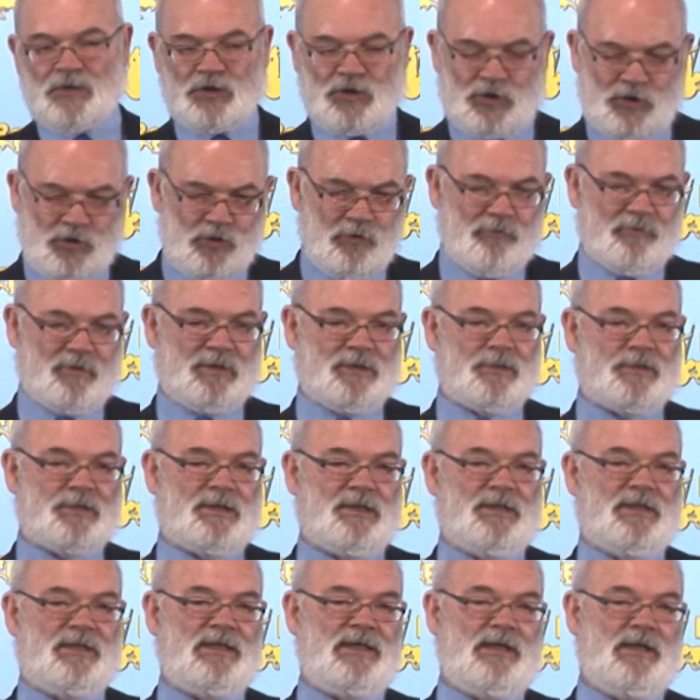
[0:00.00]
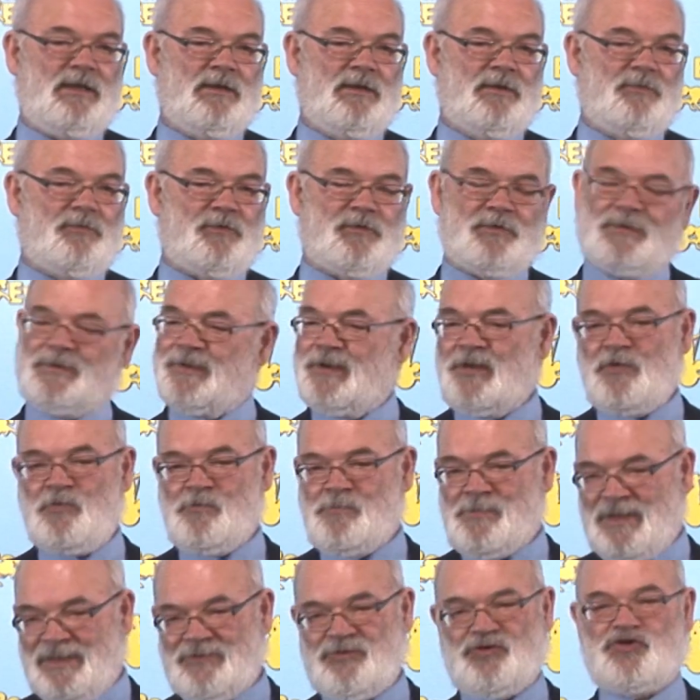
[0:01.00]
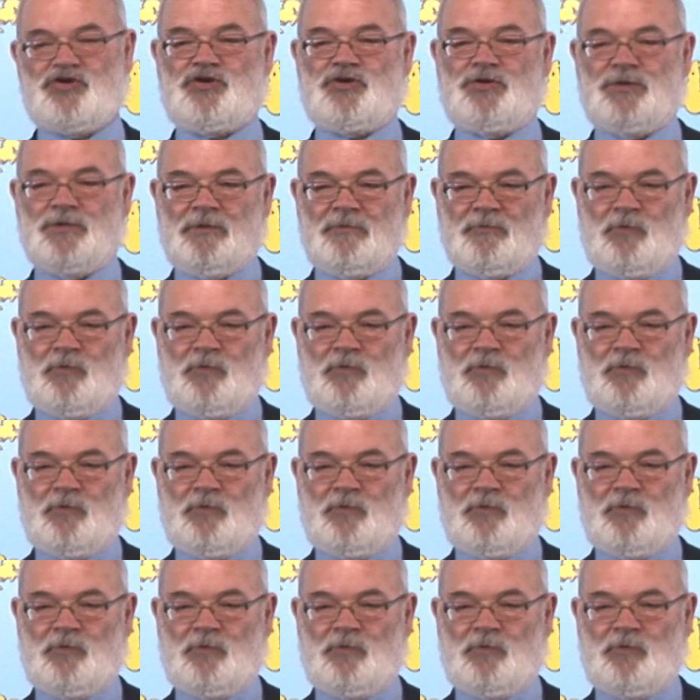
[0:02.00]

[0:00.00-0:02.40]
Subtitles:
Curiously, there's no mention